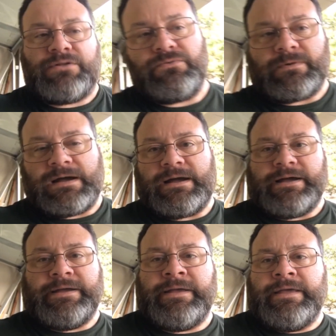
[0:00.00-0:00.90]
Do
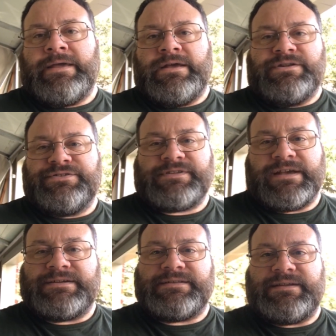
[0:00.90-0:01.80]
I just
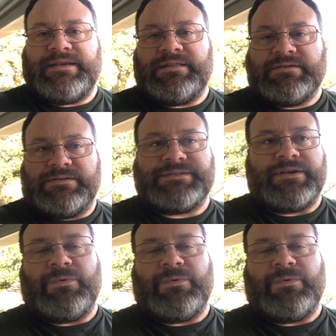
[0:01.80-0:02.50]
take it to the dealer and say,